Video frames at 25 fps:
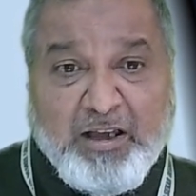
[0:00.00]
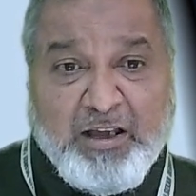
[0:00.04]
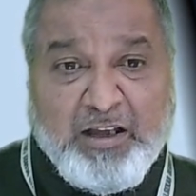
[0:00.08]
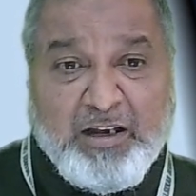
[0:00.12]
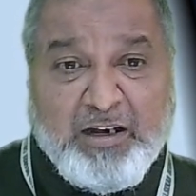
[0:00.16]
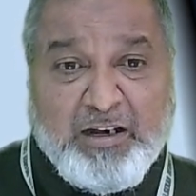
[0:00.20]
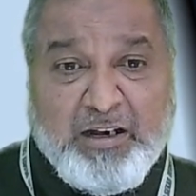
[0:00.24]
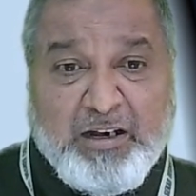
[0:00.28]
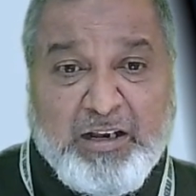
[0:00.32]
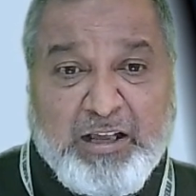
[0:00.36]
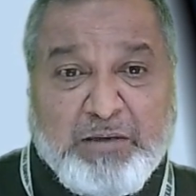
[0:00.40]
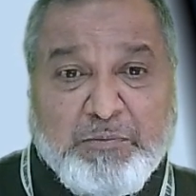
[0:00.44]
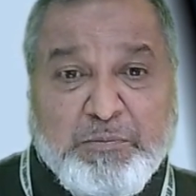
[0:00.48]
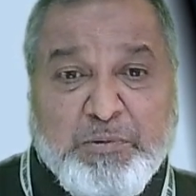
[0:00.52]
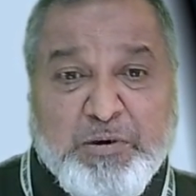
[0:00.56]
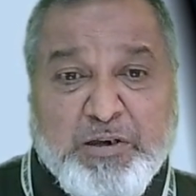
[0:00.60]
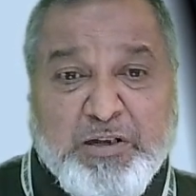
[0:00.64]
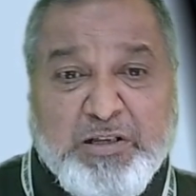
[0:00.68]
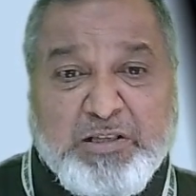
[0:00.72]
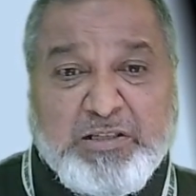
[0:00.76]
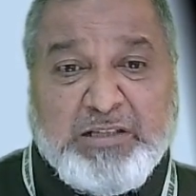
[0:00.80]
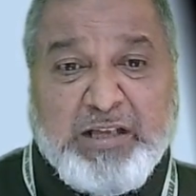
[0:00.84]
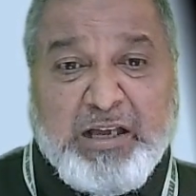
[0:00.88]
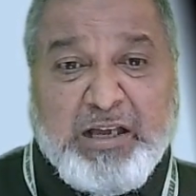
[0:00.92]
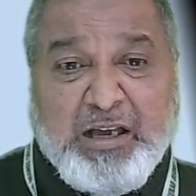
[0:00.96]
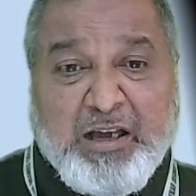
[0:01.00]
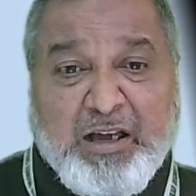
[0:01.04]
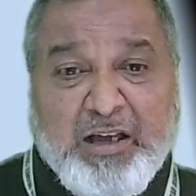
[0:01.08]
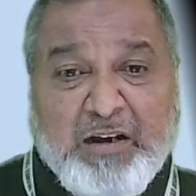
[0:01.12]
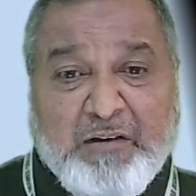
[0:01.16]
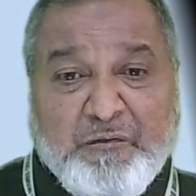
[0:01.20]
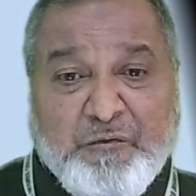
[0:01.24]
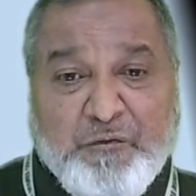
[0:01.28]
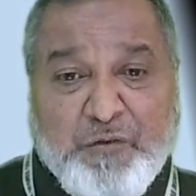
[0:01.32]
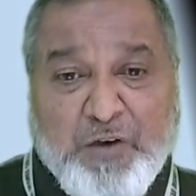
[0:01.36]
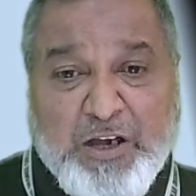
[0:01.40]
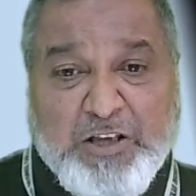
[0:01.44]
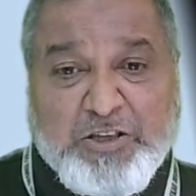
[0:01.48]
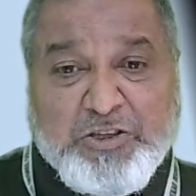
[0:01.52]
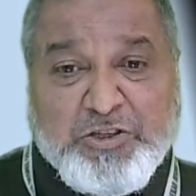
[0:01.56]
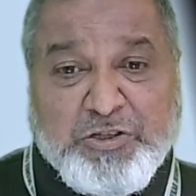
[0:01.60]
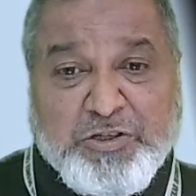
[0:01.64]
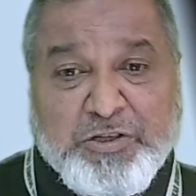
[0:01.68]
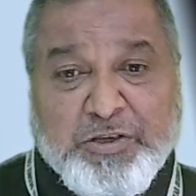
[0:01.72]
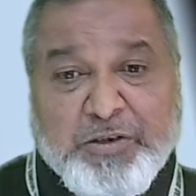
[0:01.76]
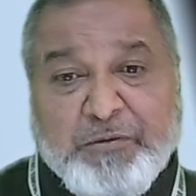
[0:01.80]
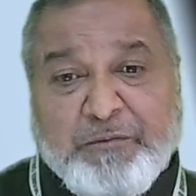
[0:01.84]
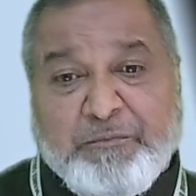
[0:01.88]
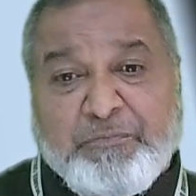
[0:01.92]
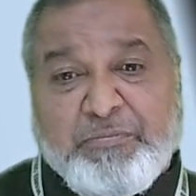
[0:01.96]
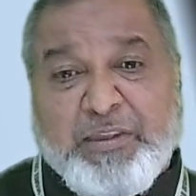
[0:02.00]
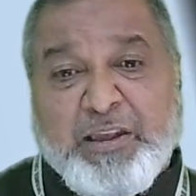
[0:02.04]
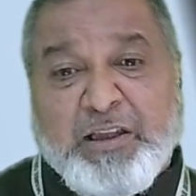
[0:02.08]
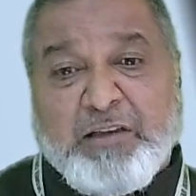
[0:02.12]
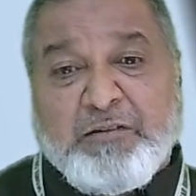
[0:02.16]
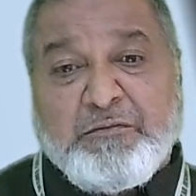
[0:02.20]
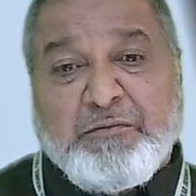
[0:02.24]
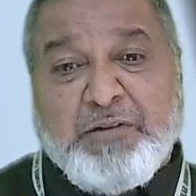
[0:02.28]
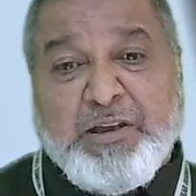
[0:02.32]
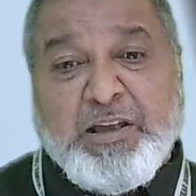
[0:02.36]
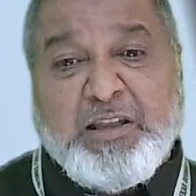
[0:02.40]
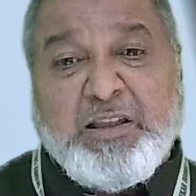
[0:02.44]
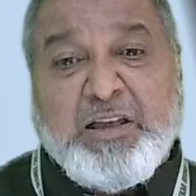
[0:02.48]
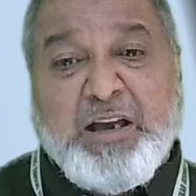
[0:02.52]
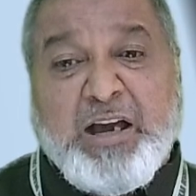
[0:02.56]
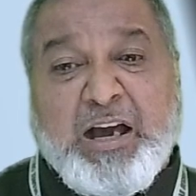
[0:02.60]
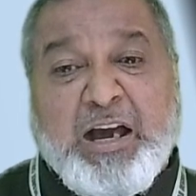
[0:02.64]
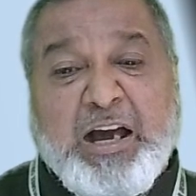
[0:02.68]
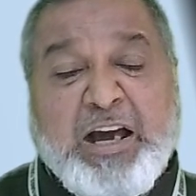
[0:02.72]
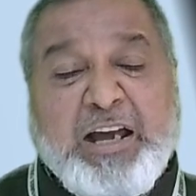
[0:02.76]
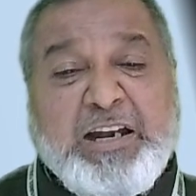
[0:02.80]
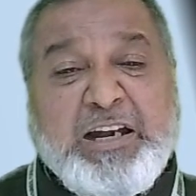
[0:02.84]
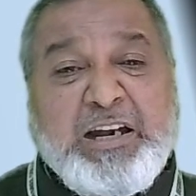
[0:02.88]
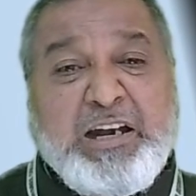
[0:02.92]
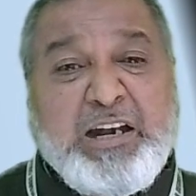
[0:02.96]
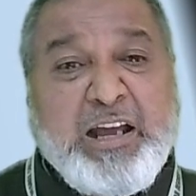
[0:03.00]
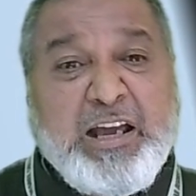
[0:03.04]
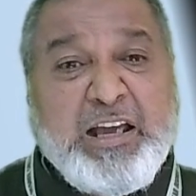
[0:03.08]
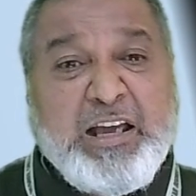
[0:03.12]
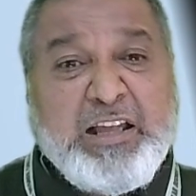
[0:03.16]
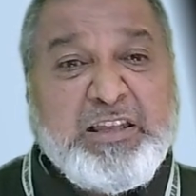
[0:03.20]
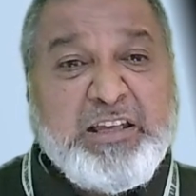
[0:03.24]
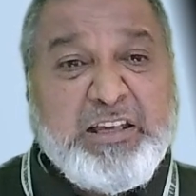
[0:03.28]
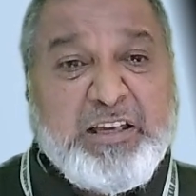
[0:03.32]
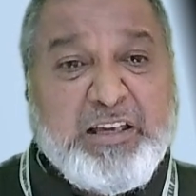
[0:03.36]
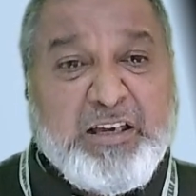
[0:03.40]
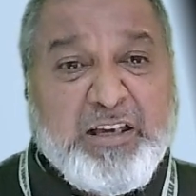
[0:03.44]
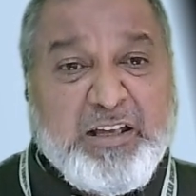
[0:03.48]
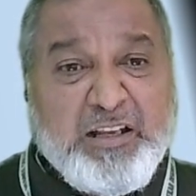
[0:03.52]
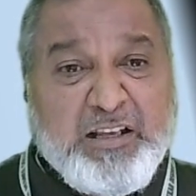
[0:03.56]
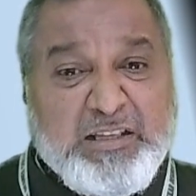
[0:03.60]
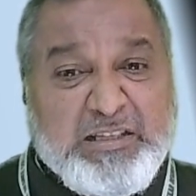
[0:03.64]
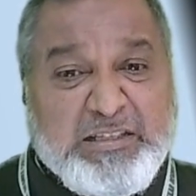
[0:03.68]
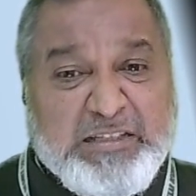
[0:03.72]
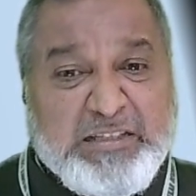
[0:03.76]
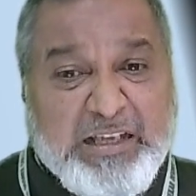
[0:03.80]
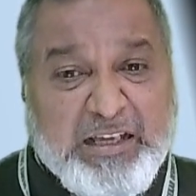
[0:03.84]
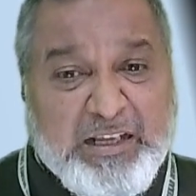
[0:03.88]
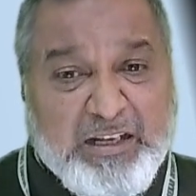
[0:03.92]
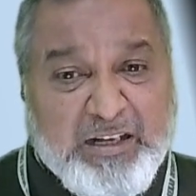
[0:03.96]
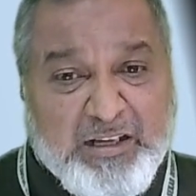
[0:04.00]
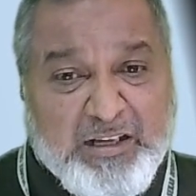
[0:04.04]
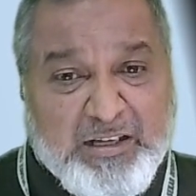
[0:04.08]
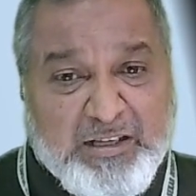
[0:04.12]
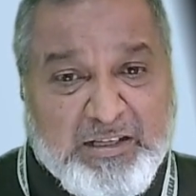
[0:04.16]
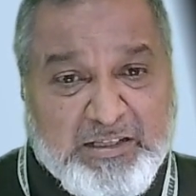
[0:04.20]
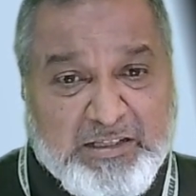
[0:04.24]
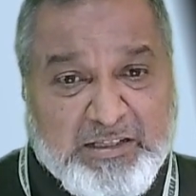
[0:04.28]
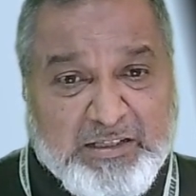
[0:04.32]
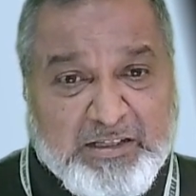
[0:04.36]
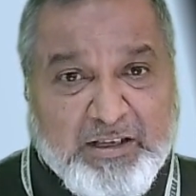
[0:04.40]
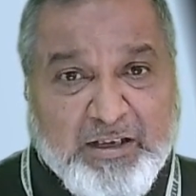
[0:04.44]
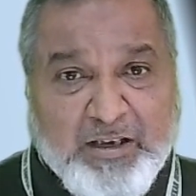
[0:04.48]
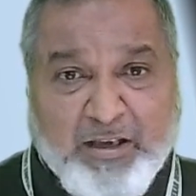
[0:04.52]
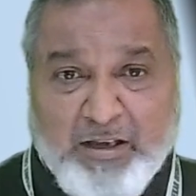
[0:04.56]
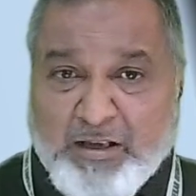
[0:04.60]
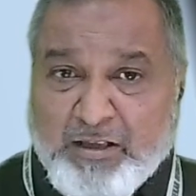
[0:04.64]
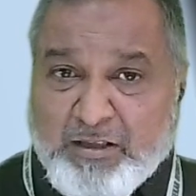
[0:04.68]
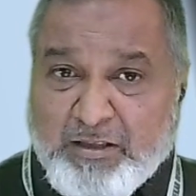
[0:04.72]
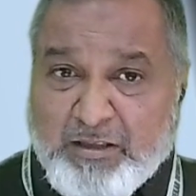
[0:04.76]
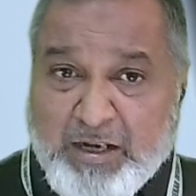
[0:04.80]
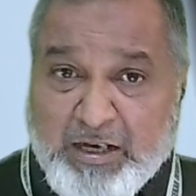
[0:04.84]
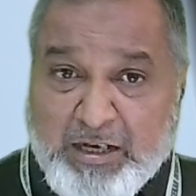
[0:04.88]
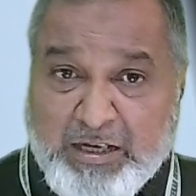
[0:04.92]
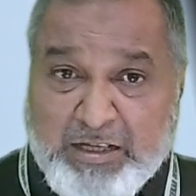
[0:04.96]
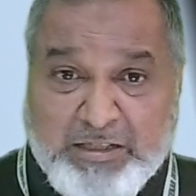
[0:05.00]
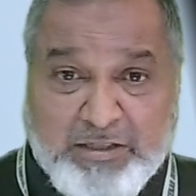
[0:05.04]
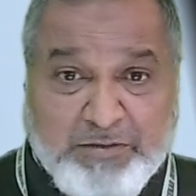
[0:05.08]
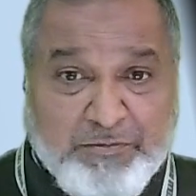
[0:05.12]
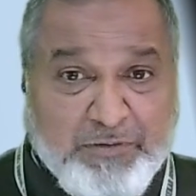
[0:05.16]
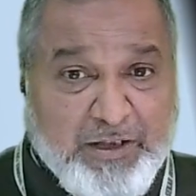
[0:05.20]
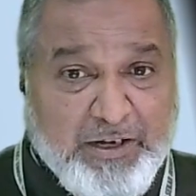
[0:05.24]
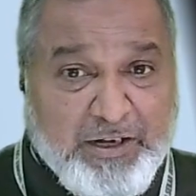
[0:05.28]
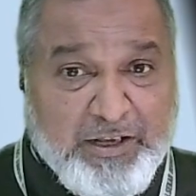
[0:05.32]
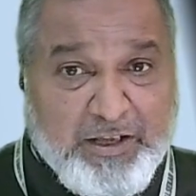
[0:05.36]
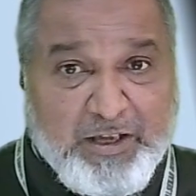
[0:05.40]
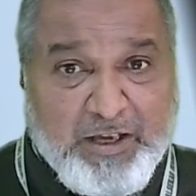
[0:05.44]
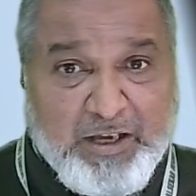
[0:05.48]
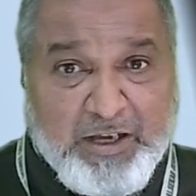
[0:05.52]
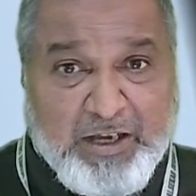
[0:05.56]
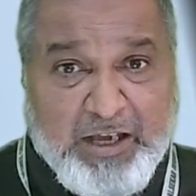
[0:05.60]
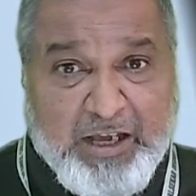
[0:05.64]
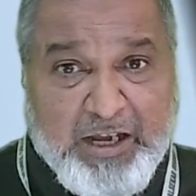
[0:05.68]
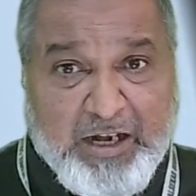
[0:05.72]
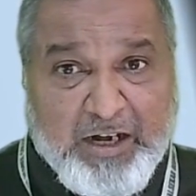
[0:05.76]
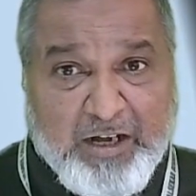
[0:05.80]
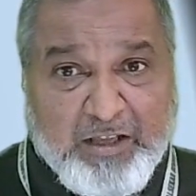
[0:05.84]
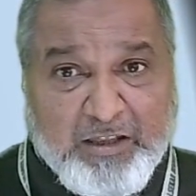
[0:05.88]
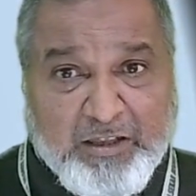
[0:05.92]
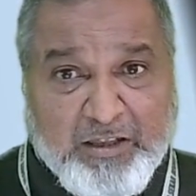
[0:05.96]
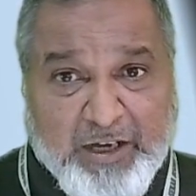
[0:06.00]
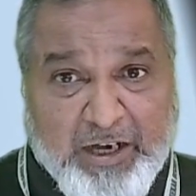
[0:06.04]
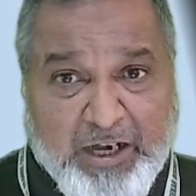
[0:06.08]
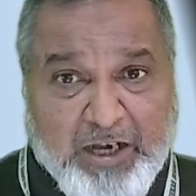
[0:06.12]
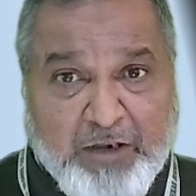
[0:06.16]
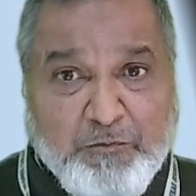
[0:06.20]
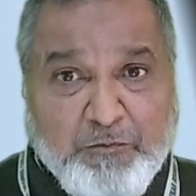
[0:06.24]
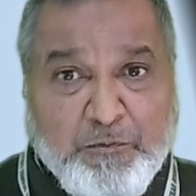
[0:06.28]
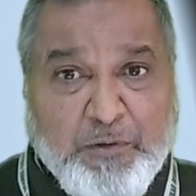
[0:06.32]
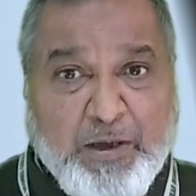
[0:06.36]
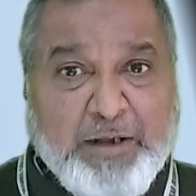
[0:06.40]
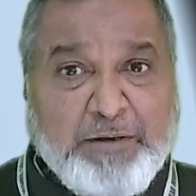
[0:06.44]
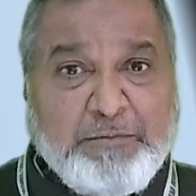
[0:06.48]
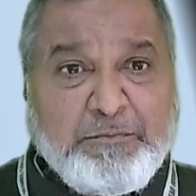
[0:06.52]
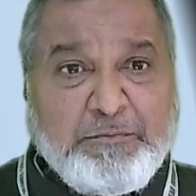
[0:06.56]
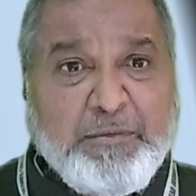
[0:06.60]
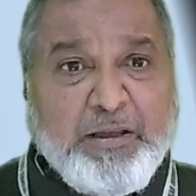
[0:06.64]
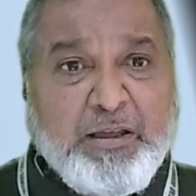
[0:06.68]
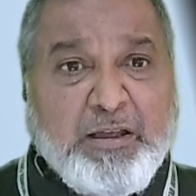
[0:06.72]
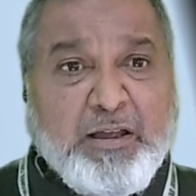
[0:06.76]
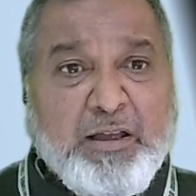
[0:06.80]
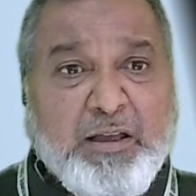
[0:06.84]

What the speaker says: Labels are fudged with unethical sellers. That is very again a threat one.